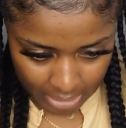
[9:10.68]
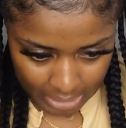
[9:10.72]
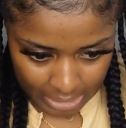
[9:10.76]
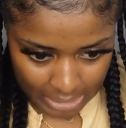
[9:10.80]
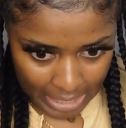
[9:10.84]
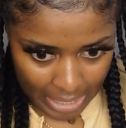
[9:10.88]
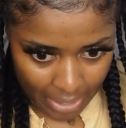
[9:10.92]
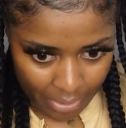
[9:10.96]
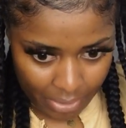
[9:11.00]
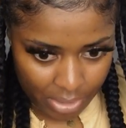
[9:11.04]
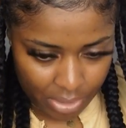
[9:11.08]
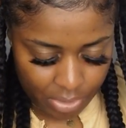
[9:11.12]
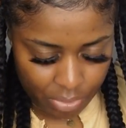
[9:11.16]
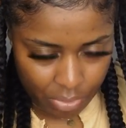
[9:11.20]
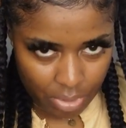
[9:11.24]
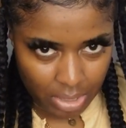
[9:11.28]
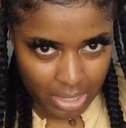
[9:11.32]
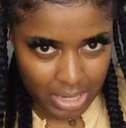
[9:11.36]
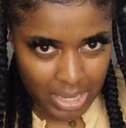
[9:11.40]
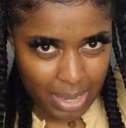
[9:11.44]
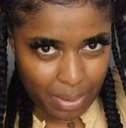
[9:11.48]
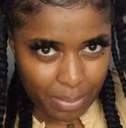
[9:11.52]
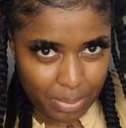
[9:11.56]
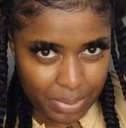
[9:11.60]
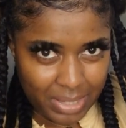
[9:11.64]
And I was
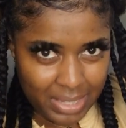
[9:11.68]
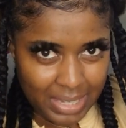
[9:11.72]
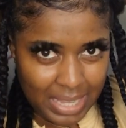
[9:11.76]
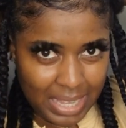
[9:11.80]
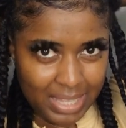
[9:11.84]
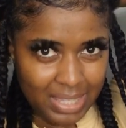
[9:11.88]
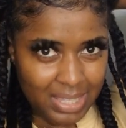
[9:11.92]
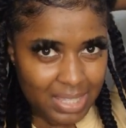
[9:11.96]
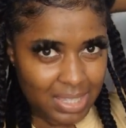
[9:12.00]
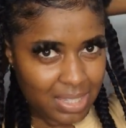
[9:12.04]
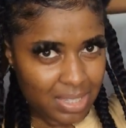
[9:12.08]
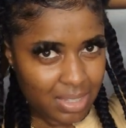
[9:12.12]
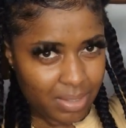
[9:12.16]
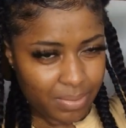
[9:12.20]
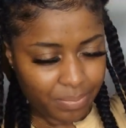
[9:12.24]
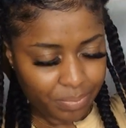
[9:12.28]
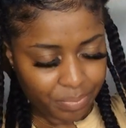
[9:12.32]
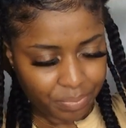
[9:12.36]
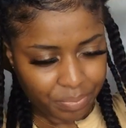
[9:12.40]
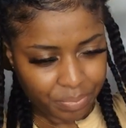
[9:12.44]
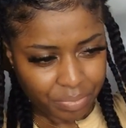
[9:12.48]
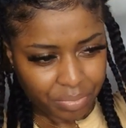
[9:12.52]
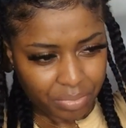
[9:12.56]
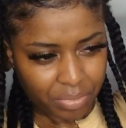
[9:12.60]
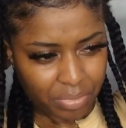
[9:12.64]
really upset.
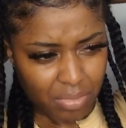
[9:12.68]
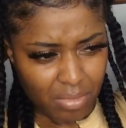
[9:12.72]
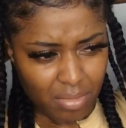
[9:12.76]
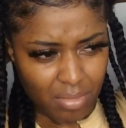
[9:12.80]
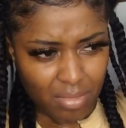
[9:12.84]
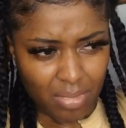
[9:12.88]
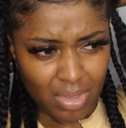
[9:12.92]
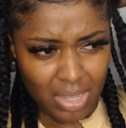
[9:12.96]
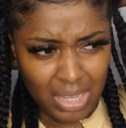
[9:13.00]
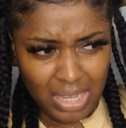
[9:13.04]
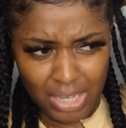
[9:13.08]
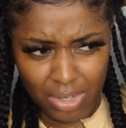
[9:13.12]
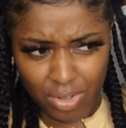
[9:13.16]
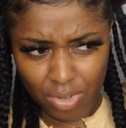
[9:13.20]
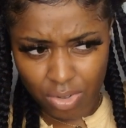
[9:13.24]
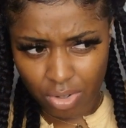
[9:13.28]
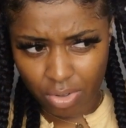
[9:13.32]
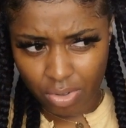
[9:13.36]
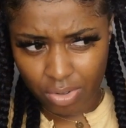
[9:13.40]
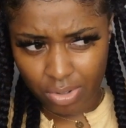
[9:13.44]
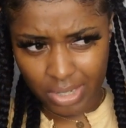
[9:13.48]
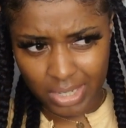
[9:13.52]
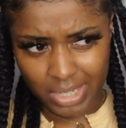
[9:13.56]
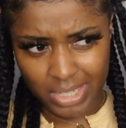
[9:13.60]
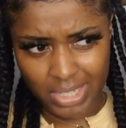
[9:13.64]
In
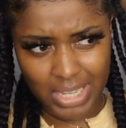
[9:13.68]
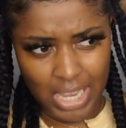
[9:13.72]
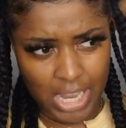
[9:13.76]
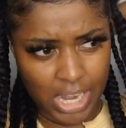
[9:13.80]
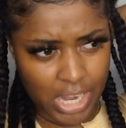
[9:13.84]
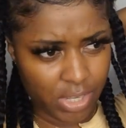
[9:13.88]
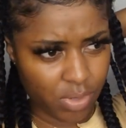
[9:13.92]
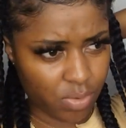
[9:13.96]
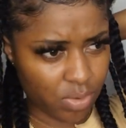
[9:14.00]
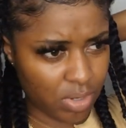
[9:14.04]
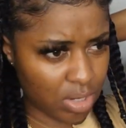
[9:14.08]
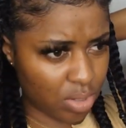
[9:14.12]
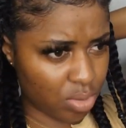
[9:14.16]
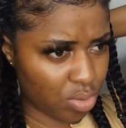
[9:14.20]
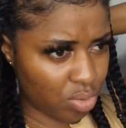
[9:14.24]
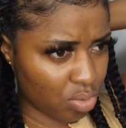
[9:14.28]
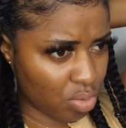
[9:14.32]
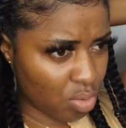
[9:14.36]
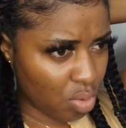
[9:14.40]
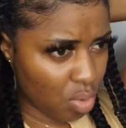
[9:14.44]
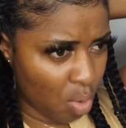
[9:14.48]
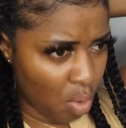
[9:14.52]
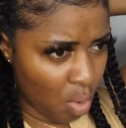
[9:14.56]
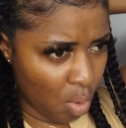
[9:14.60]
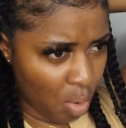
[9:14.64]
all honesty, I just wanted to
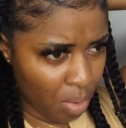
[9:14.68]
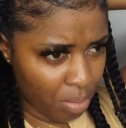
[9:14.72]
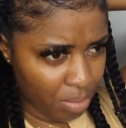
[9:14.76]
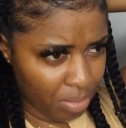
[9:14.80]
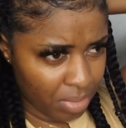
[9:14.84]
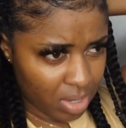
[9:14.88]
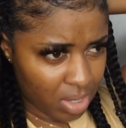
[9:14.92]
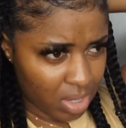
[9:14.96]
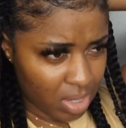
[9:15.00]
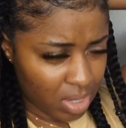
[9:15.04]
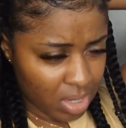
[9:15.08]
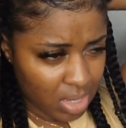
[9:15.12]
go home.